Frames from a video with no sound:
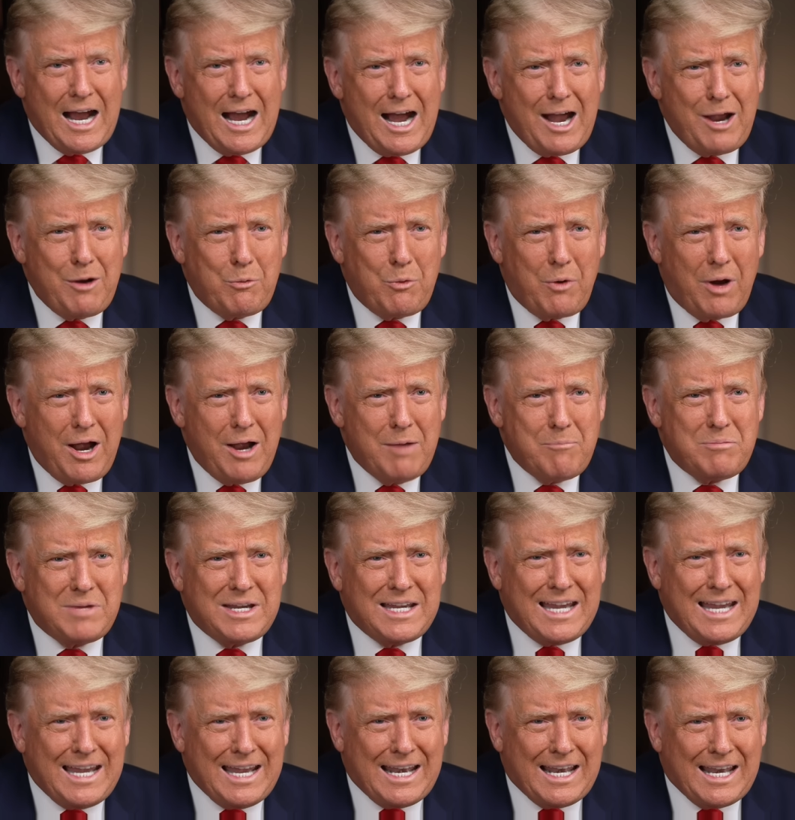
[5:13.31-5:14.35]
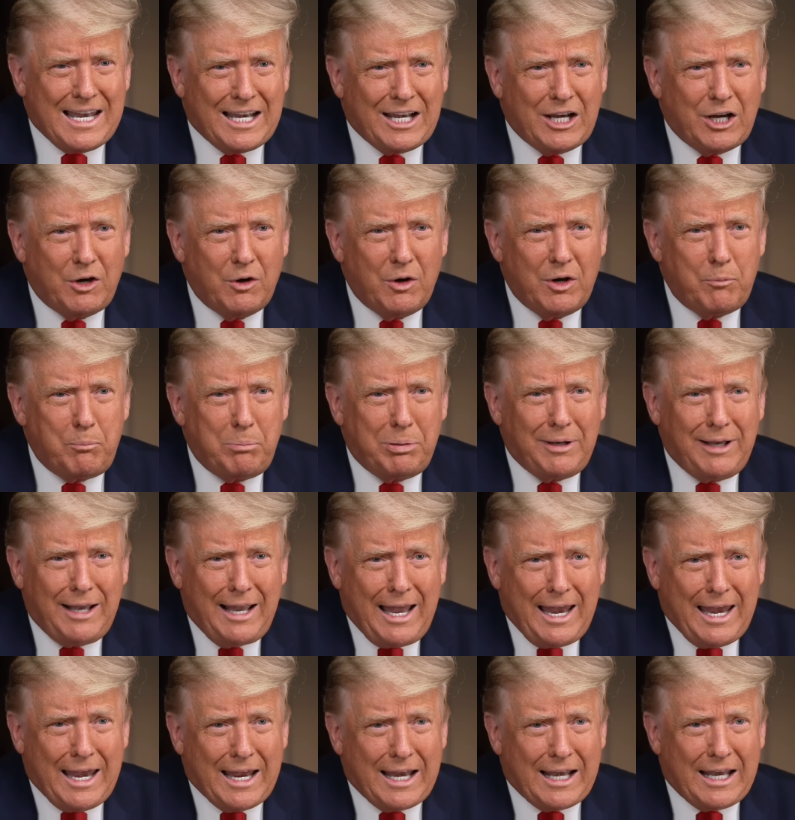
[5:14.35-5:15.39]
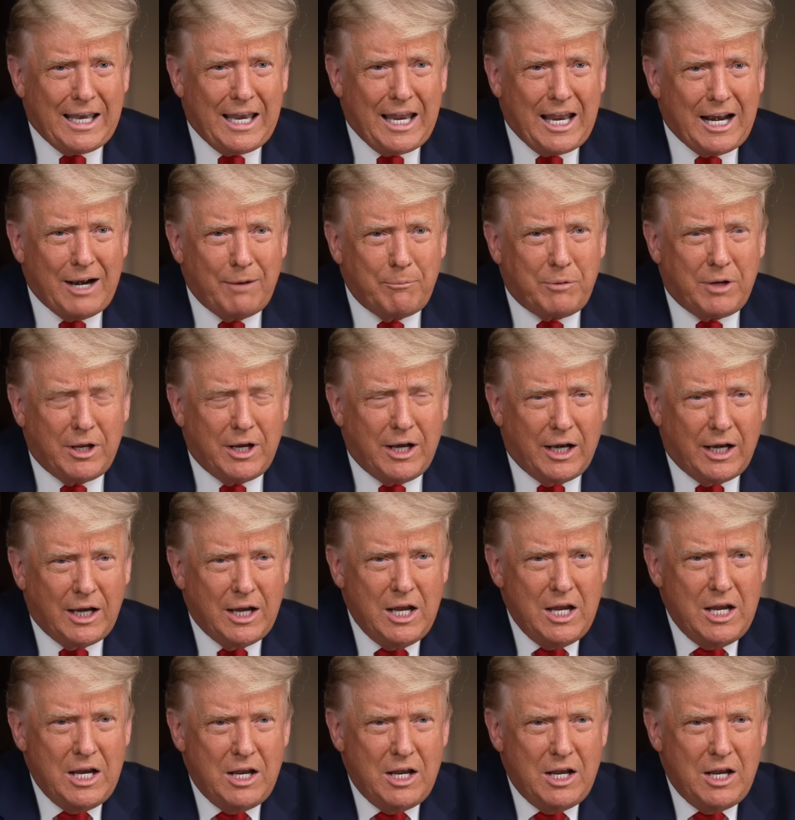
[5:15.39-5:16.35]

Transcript: I, I'm kidding. Play it, and I'm kidding.